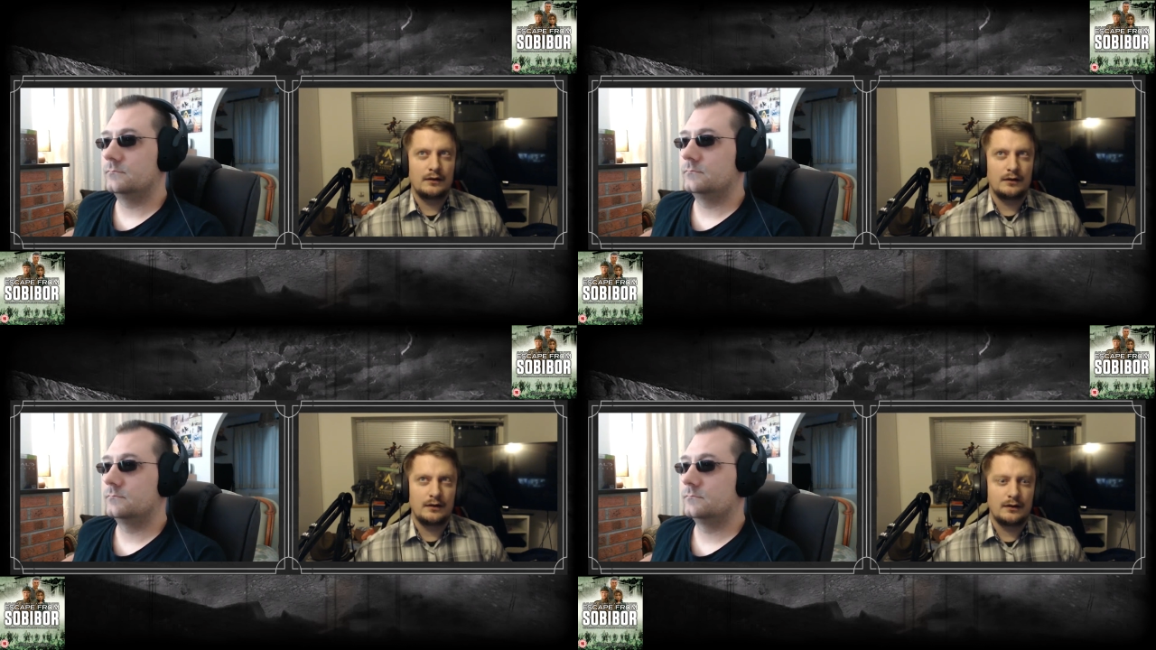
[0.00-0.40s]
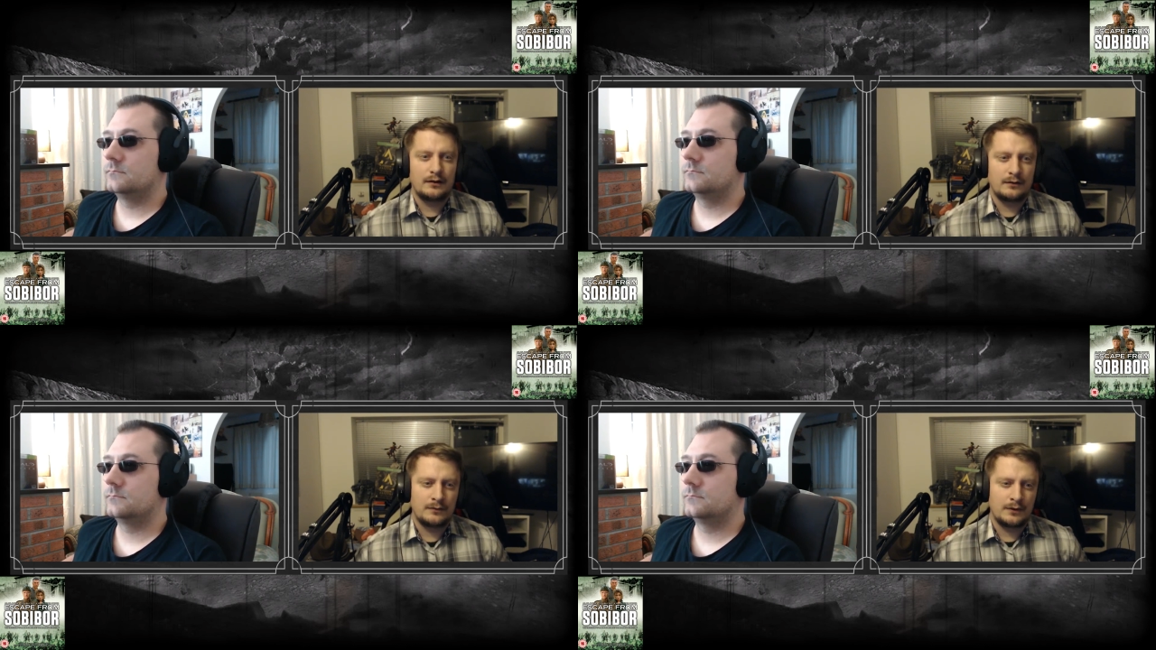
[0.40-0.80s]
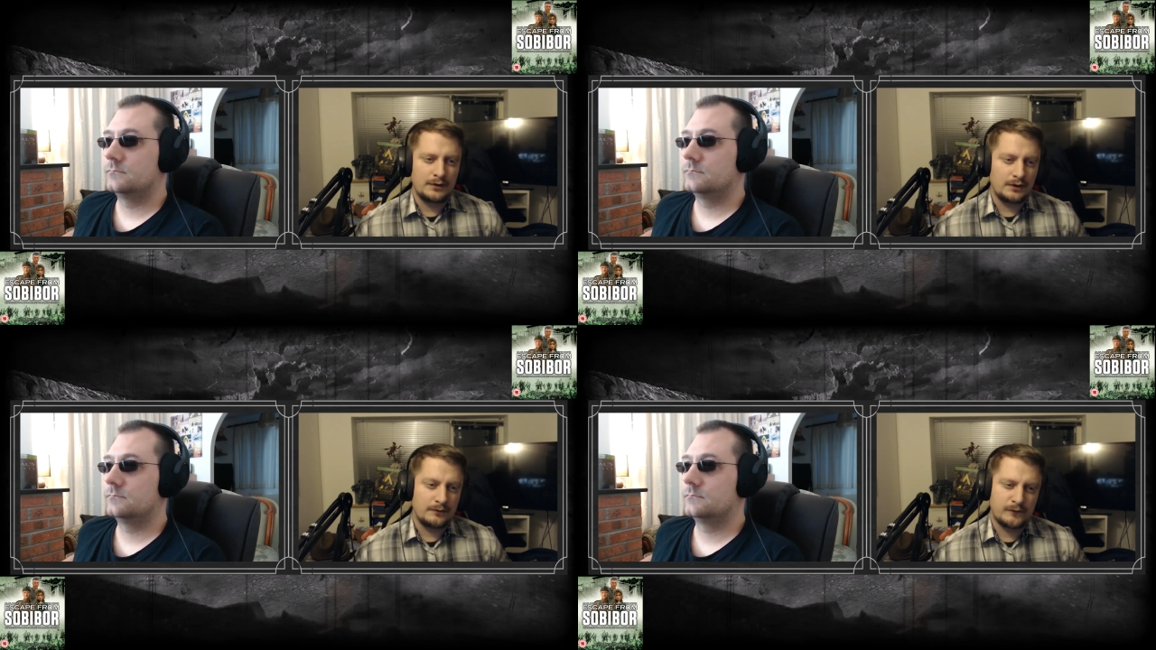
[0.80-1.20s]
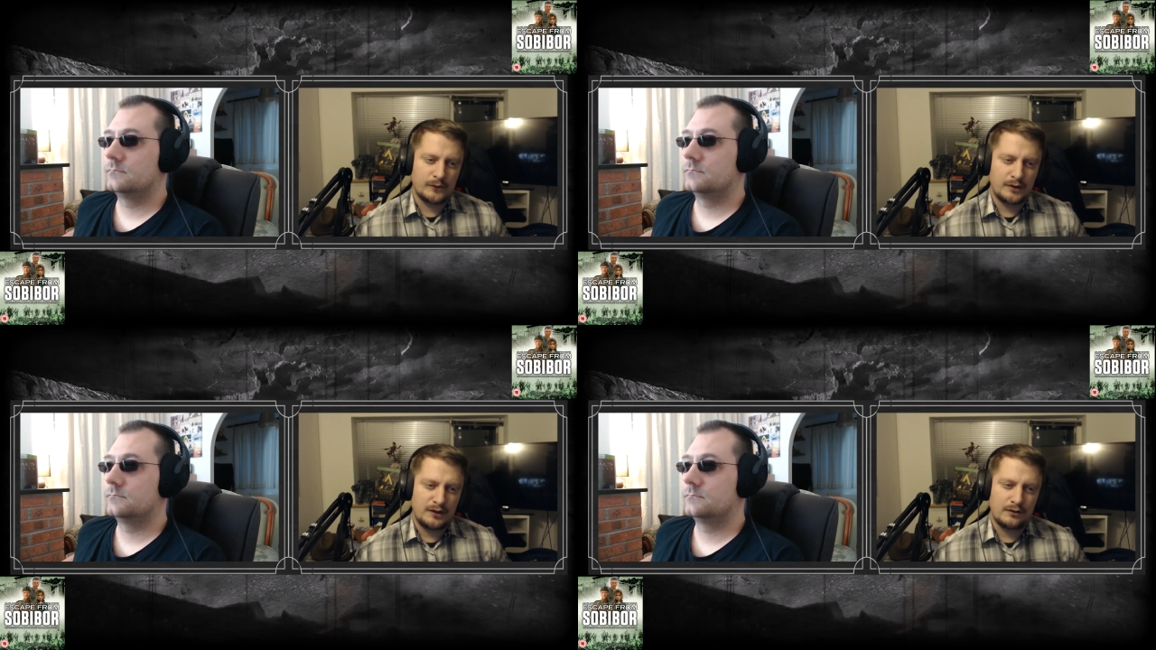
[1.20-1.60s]
Speaker 1: uh, well nearly
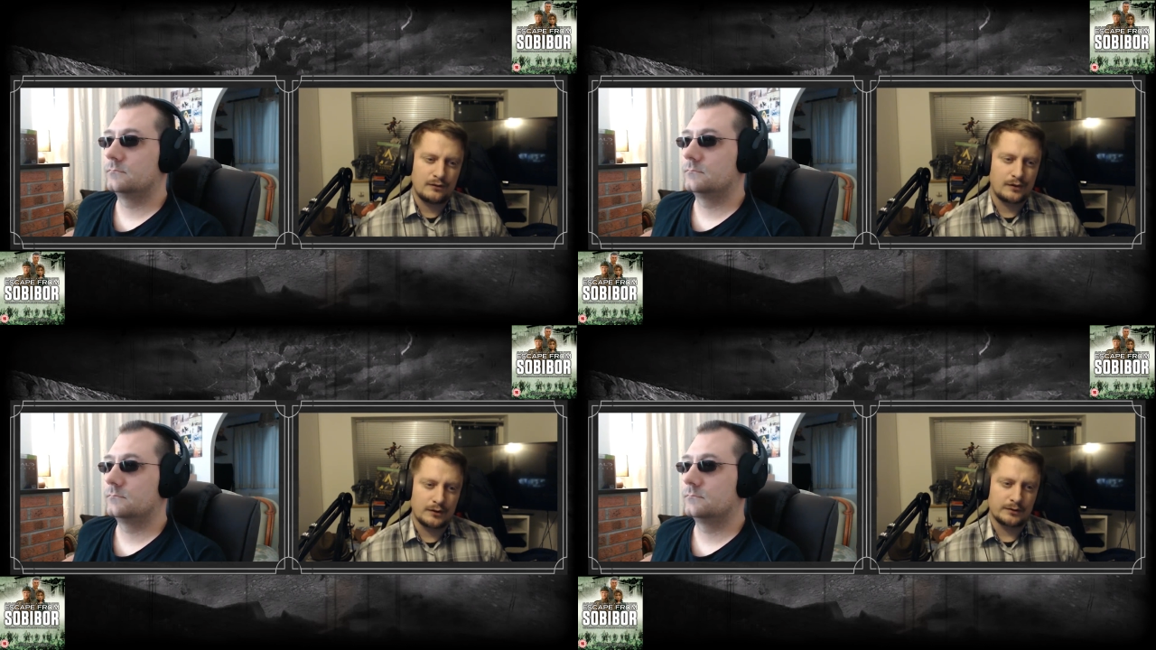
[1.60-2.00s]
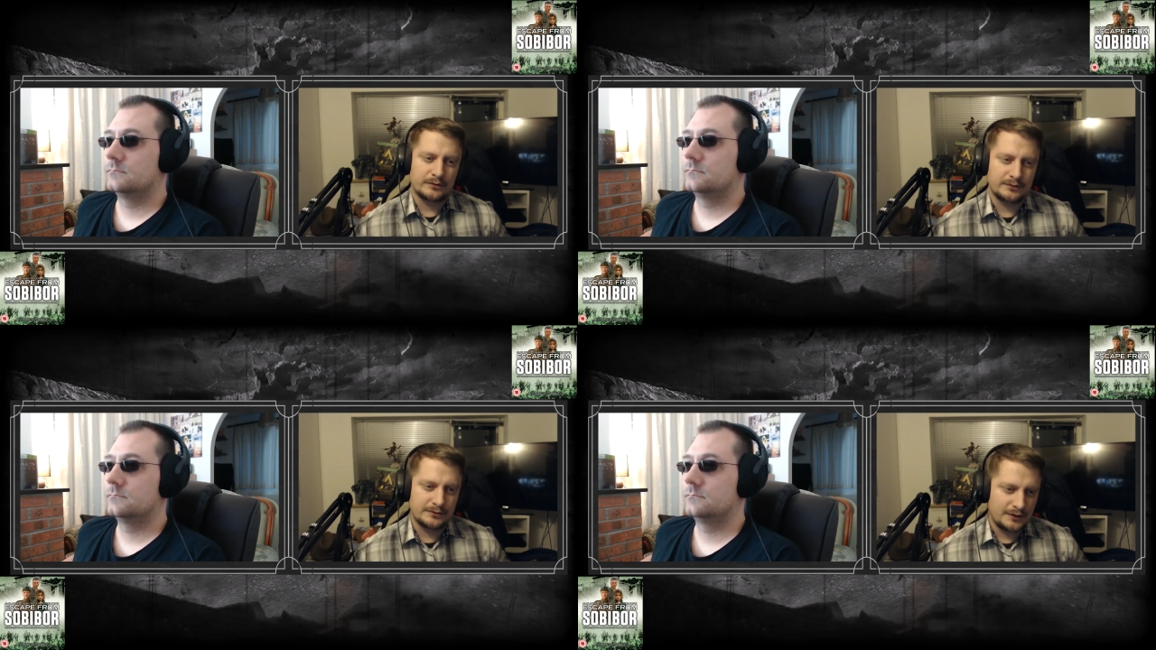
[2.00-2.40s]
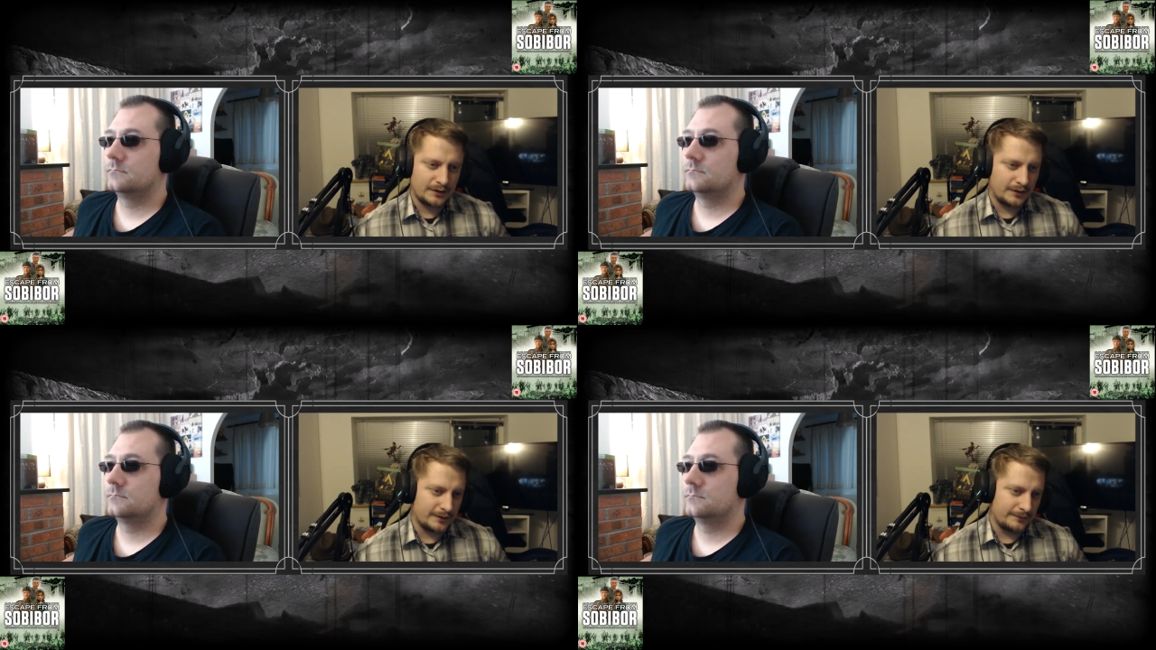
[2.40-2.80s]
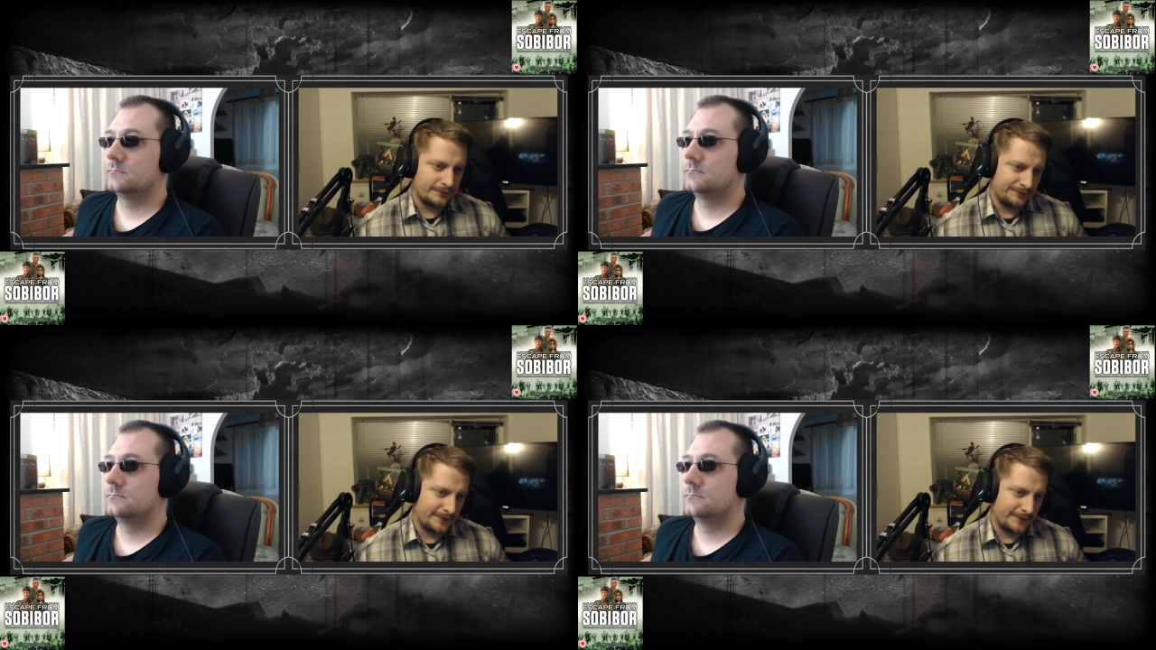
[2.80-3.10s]
40 years ago. Um,